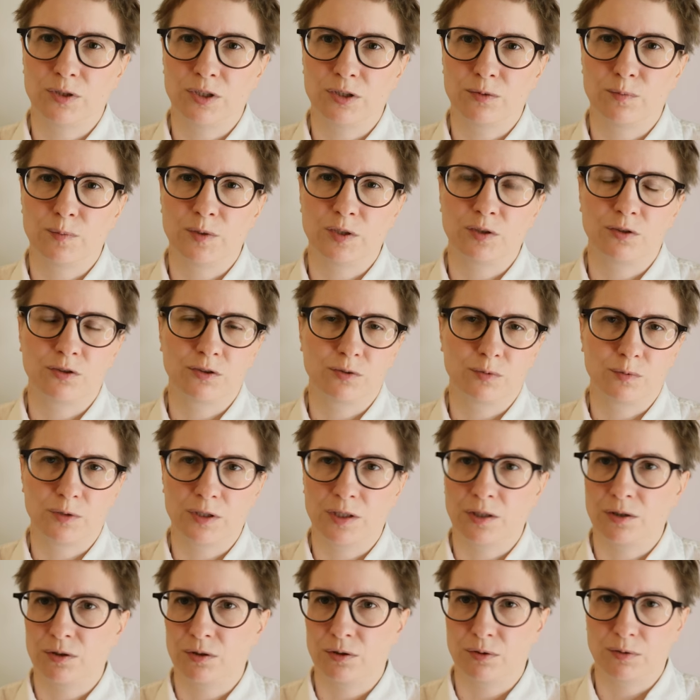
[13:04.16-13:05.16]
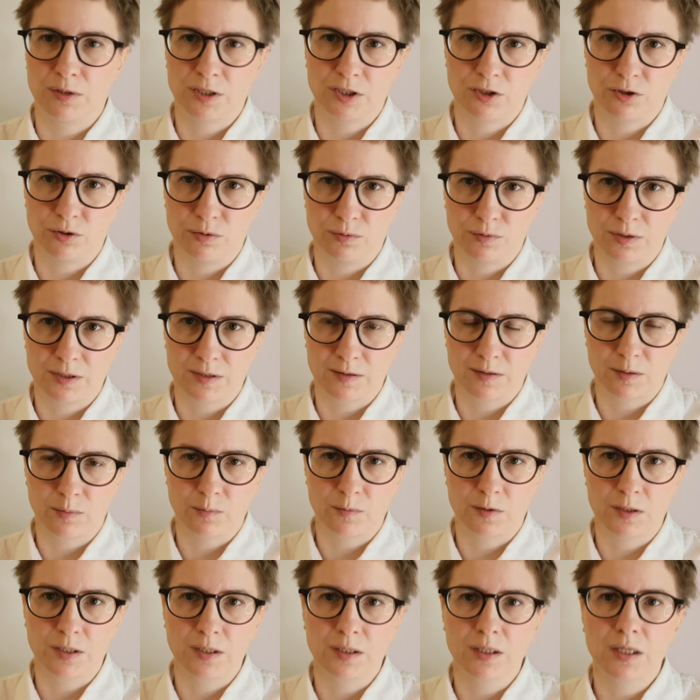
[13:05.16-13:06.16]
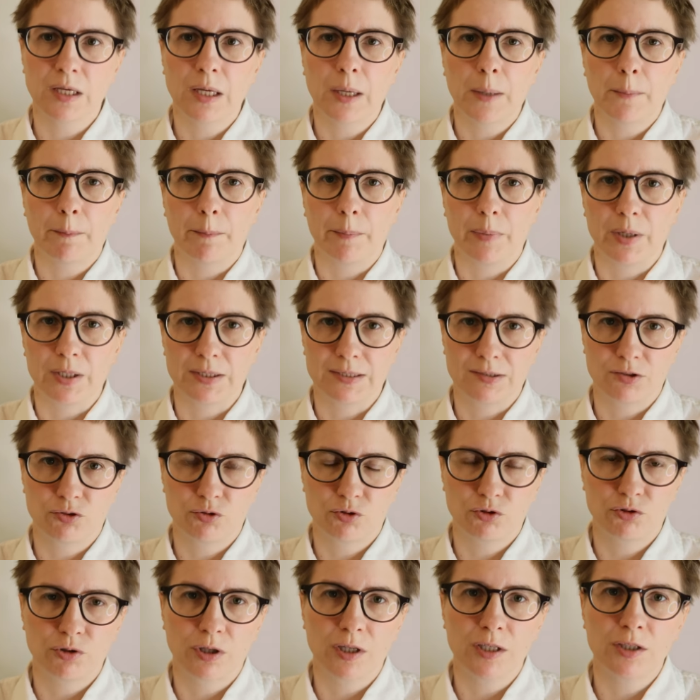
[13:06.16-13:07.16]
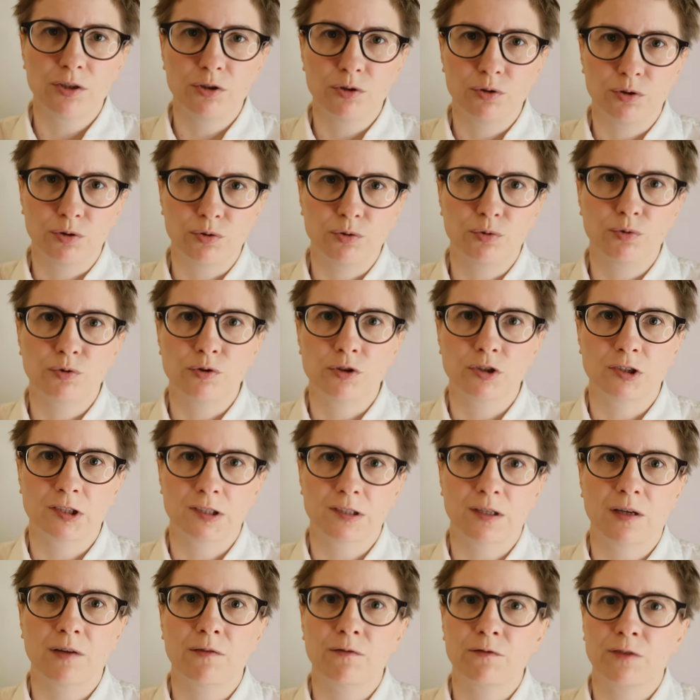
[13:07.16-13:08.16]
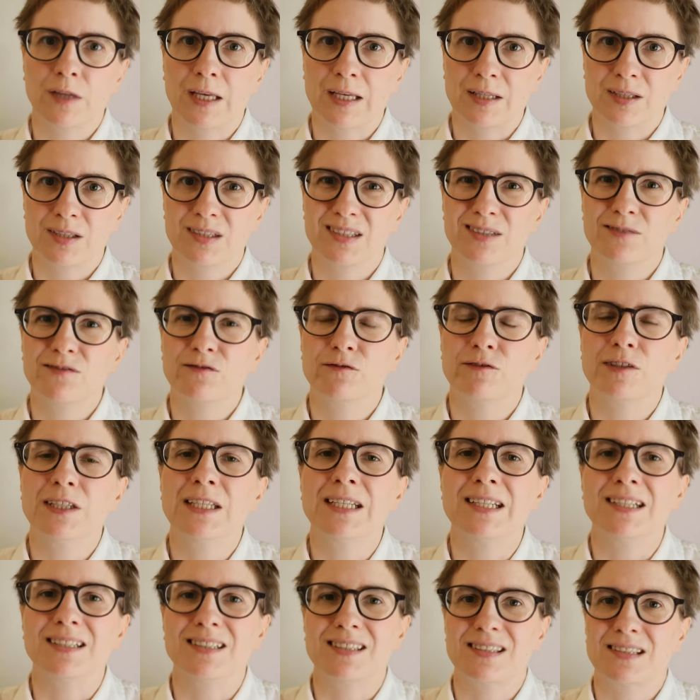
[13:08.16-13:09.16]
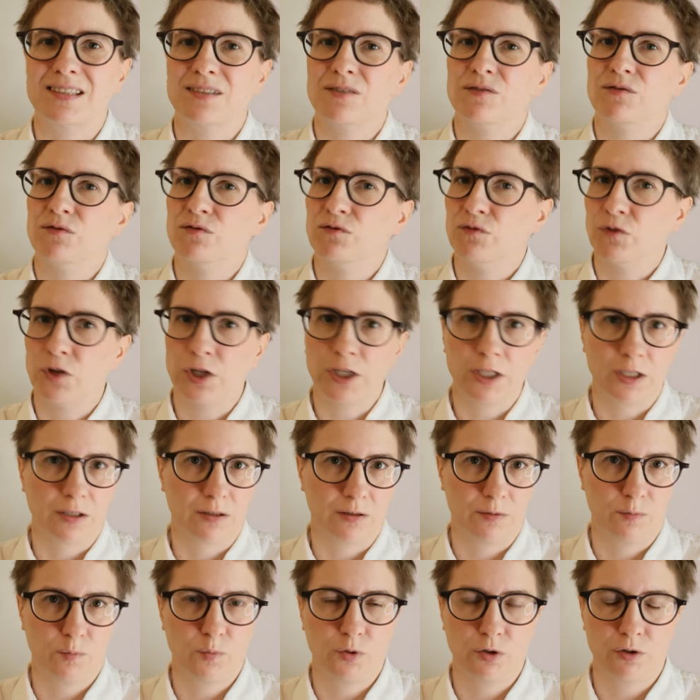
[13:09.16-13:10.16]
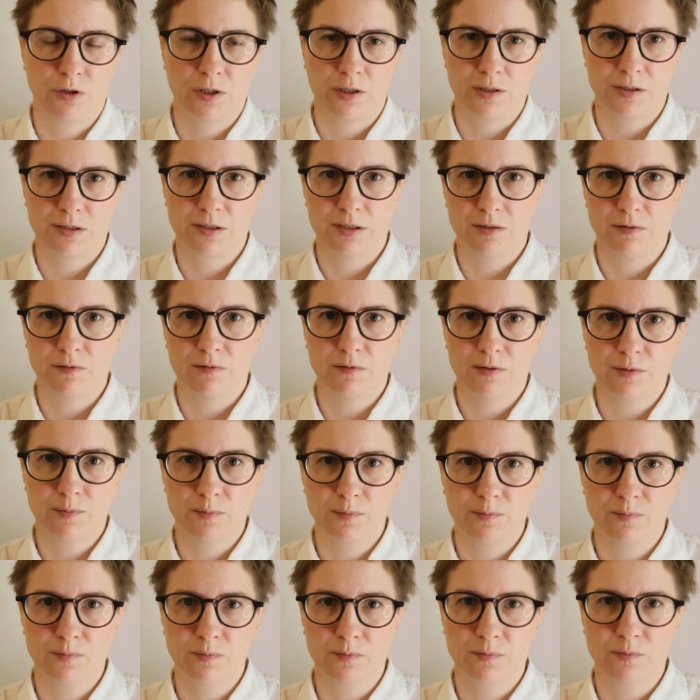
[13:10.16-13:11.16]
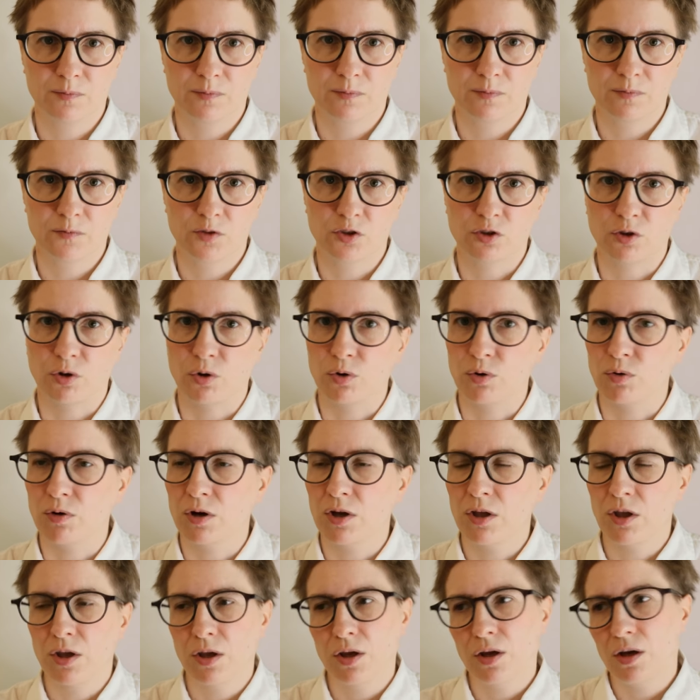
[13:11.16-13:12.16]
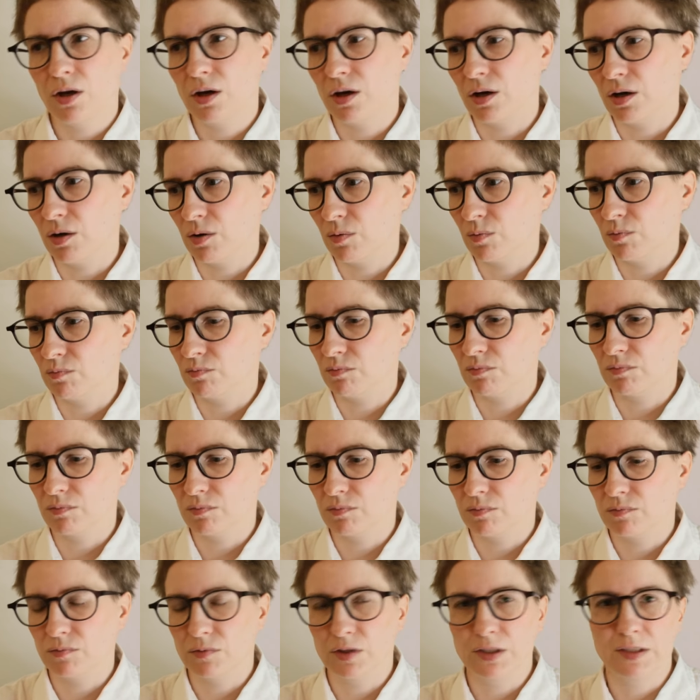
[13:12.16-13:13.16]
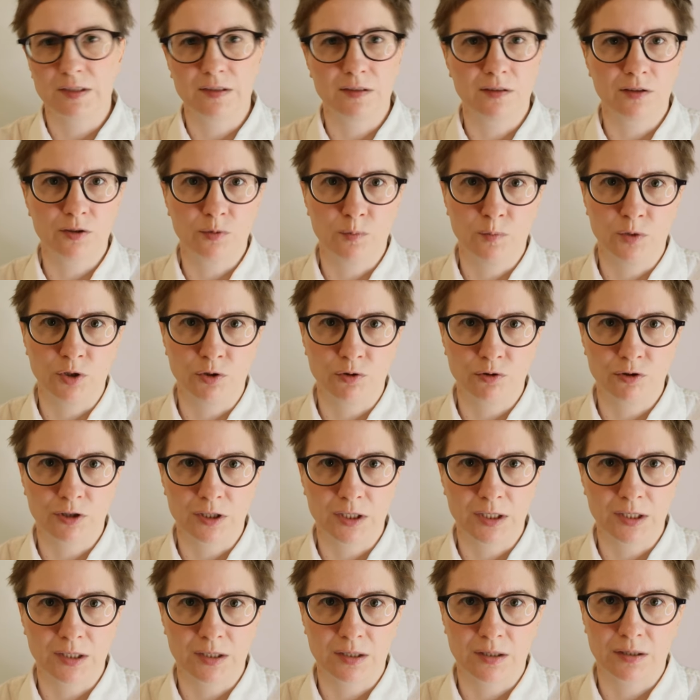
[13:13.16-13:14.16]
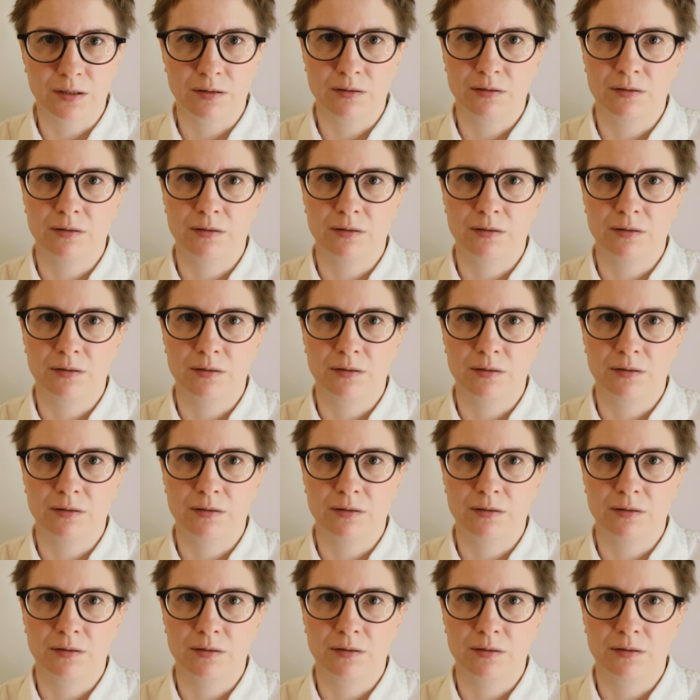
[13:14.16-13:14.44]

weird because we are always doing something, but try to do stuff that feels very unproductive. So listen to music,